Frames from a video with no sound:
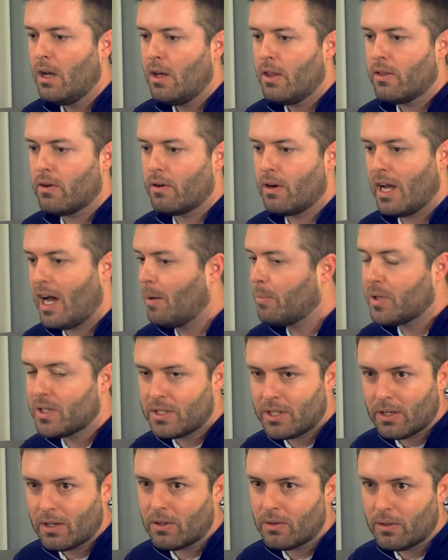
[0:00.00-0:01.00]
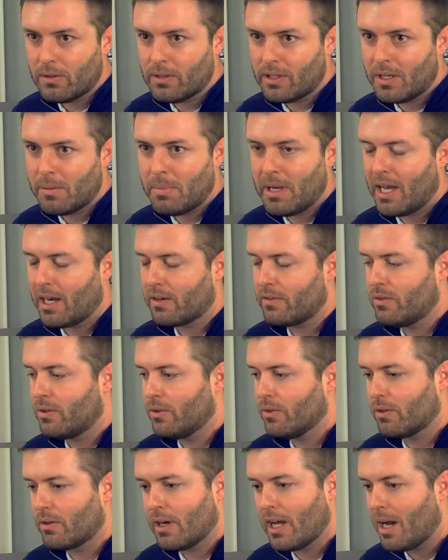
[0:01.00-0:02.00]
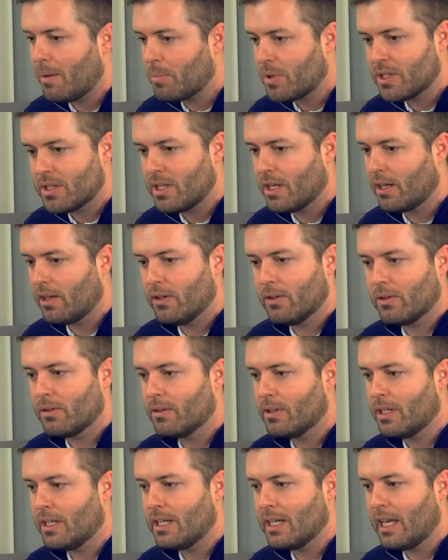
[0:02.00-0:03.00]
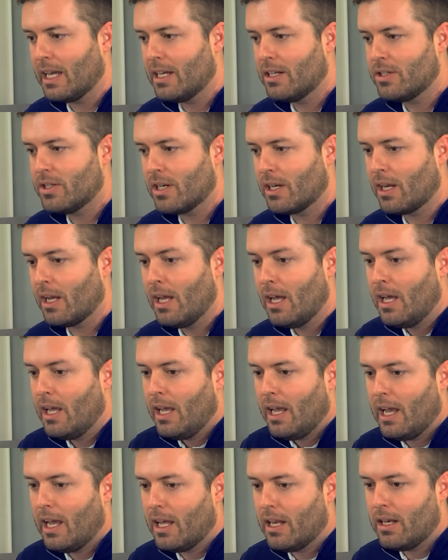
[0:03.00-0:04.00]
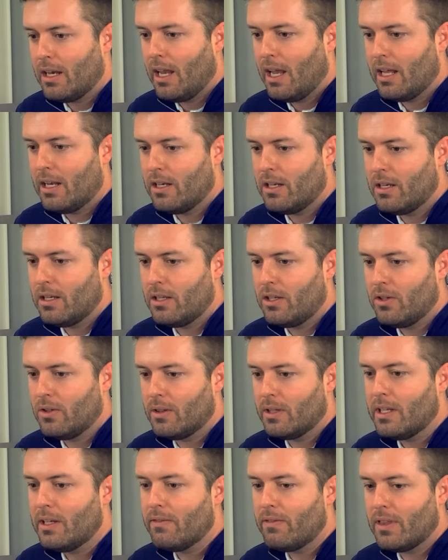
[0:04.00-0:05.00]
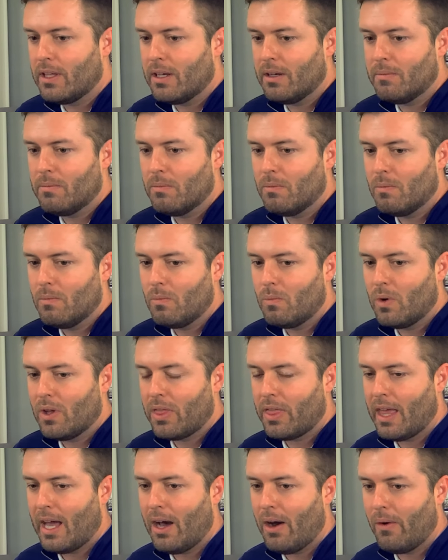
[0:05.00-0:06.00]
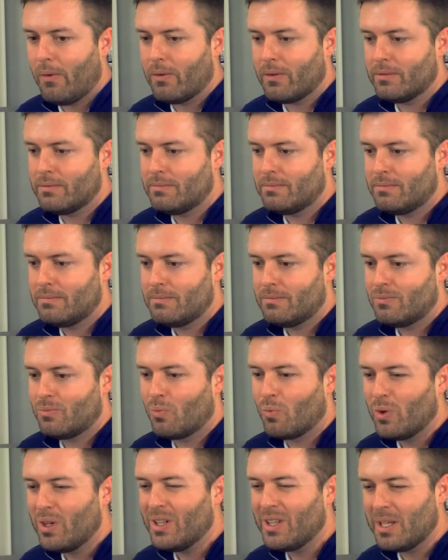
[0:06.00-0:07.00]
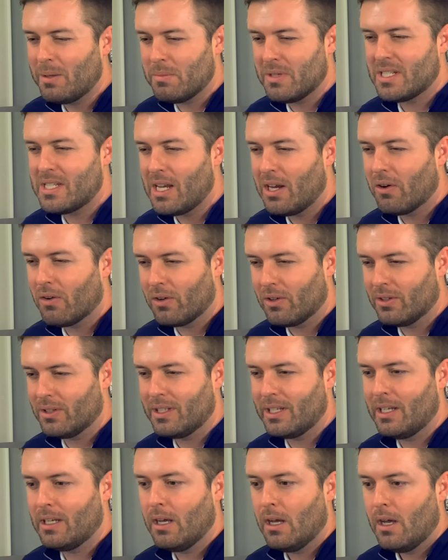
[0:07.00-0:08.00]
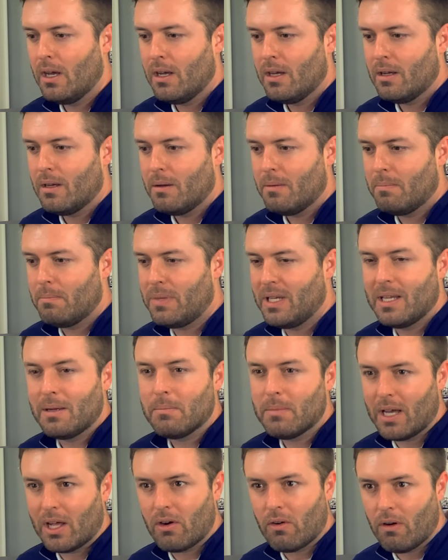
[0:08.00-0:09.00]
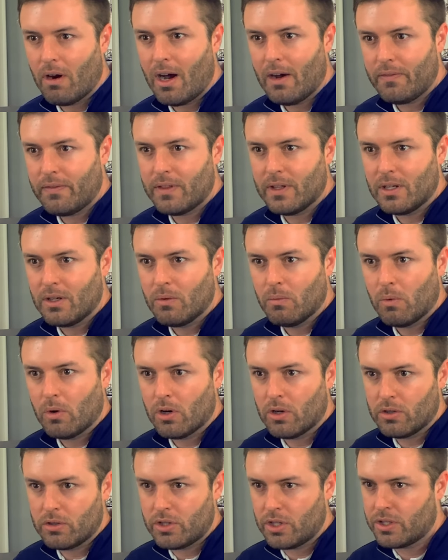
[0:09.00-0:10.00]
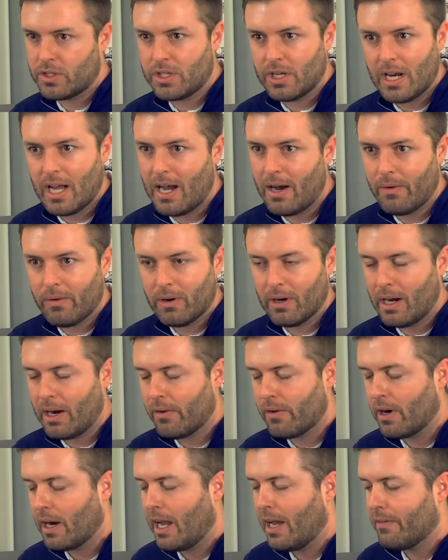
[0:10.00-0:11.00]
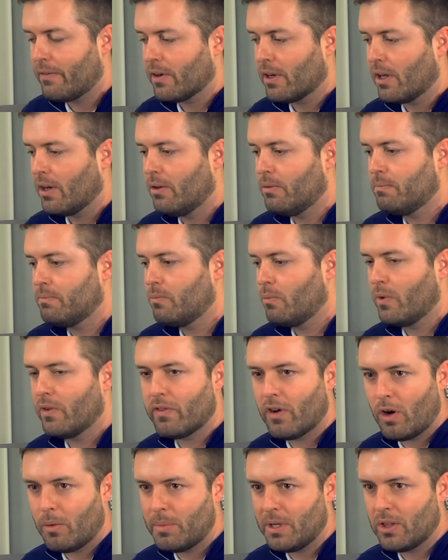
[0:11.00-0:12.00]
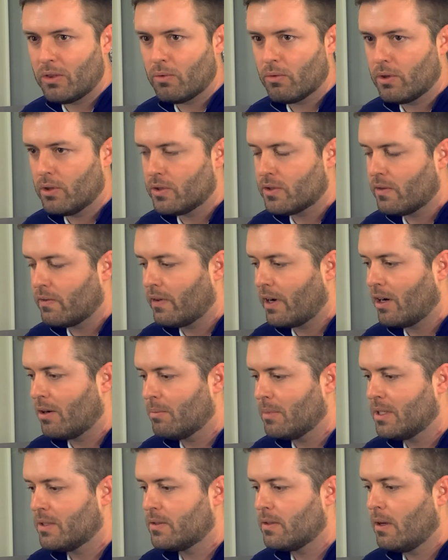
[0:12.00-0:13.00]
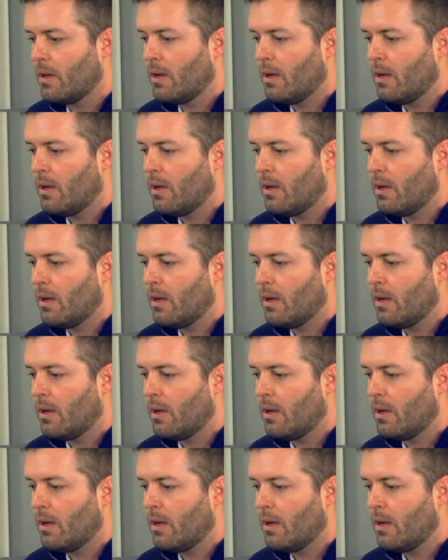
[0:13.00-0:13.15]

They're not particularly impactful. They're not particularly engaging. And you leave them without really materially being better off than you were just an hour and a half ago. We've all been through those environments.